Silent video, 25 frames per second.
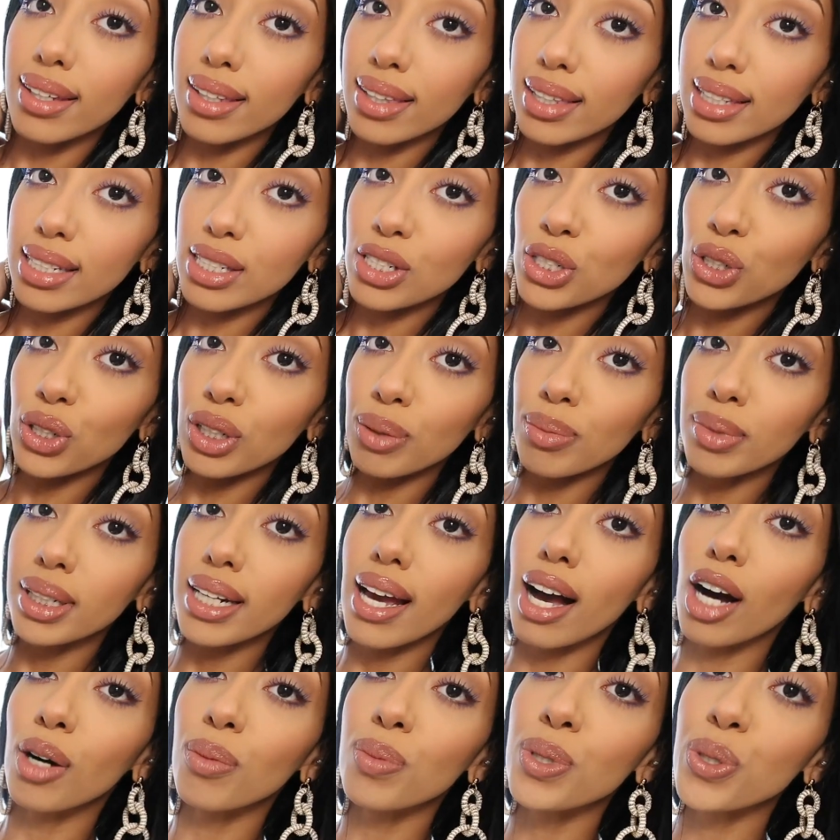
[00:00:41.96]
This treatment
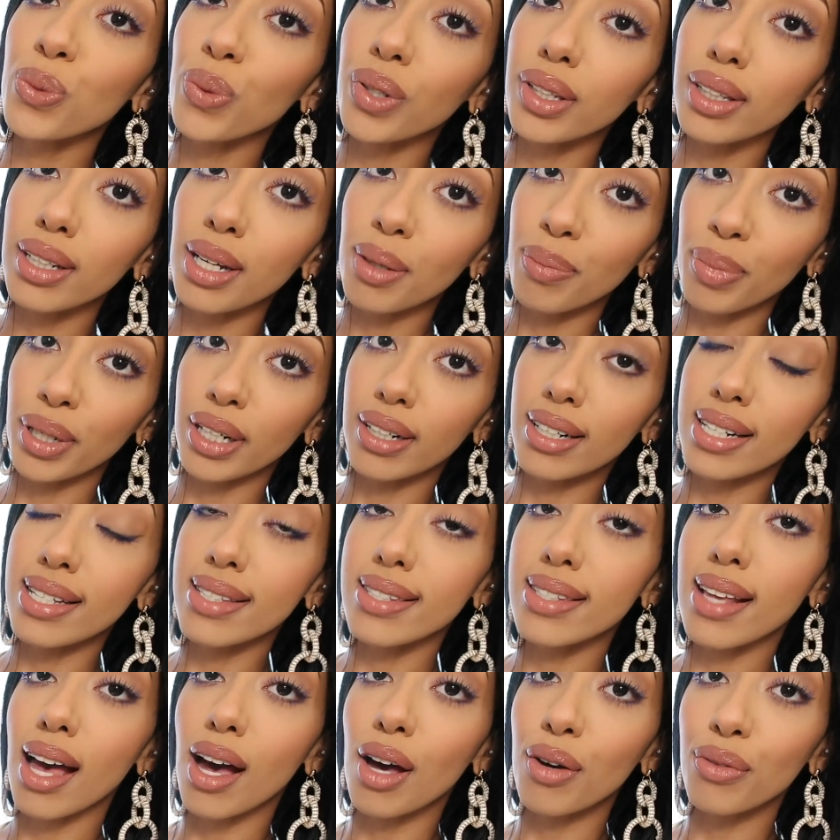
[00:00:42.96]
helps with the
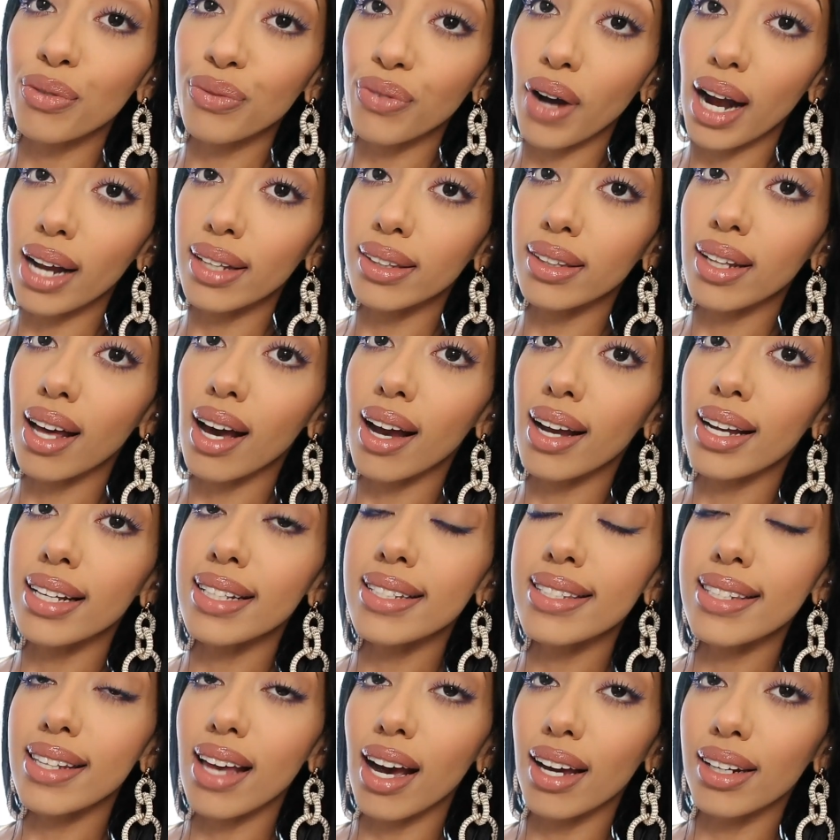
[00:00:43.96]
appearance of fine
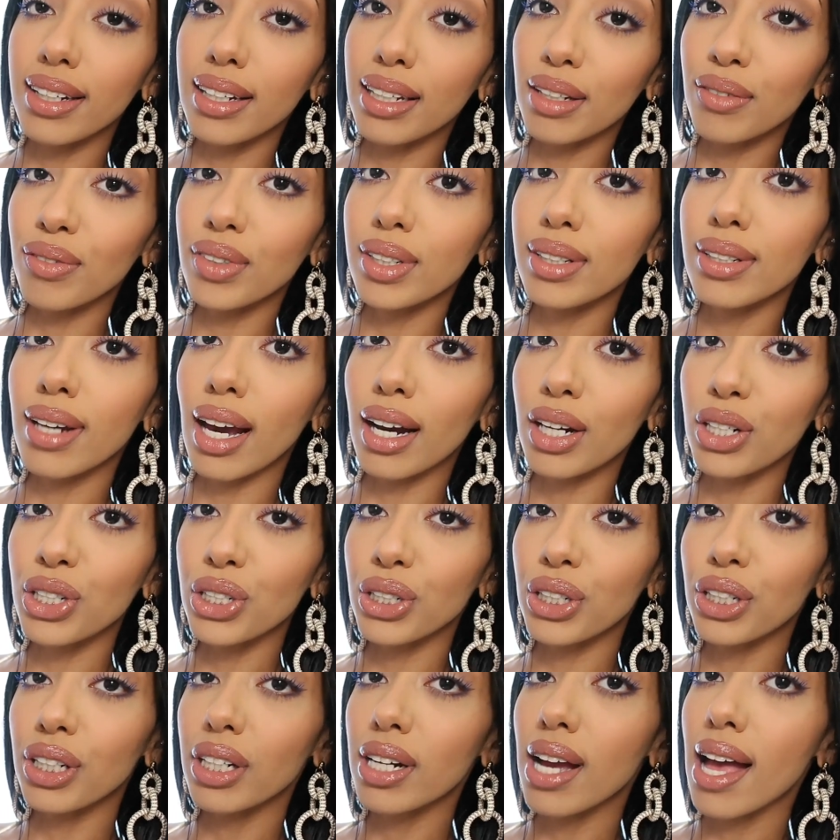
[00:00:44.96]
lines, uneven
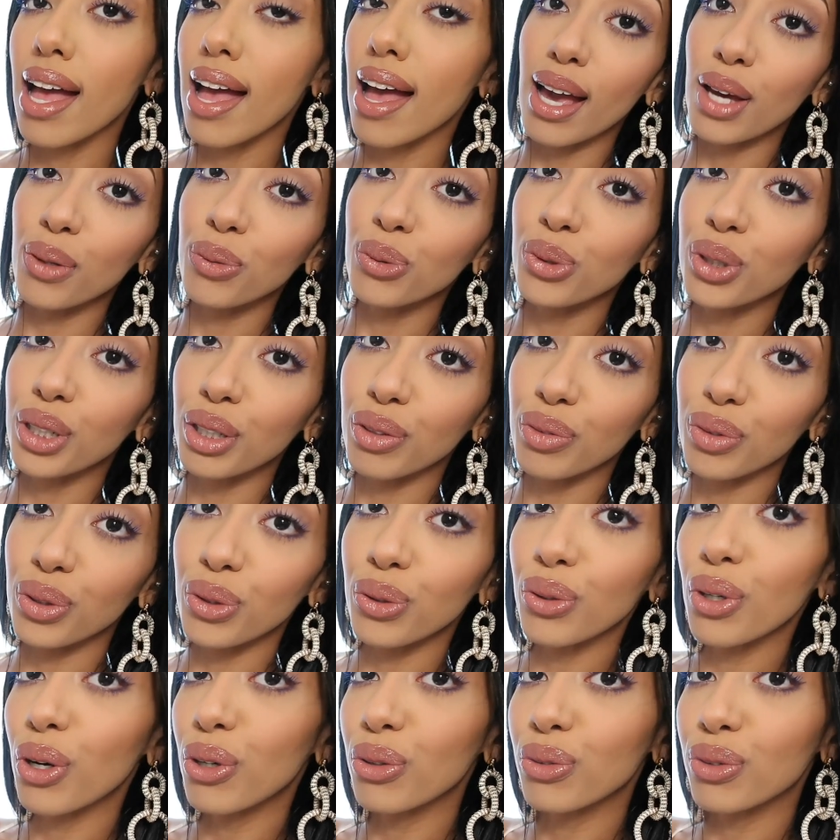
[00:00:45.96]
texture, and will give you
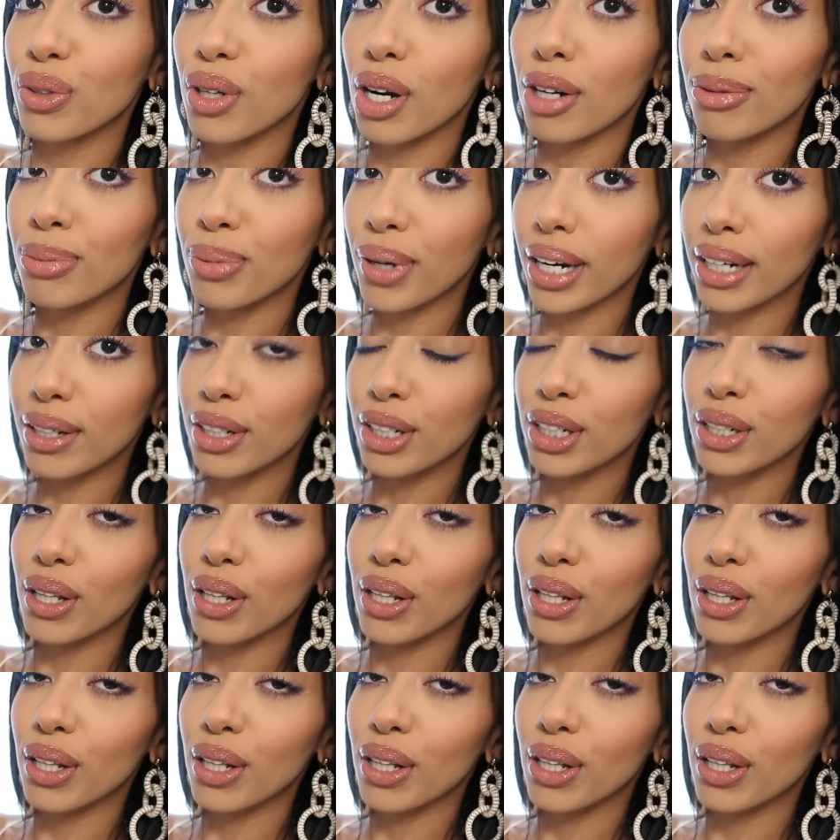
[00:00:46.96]
an overall brighter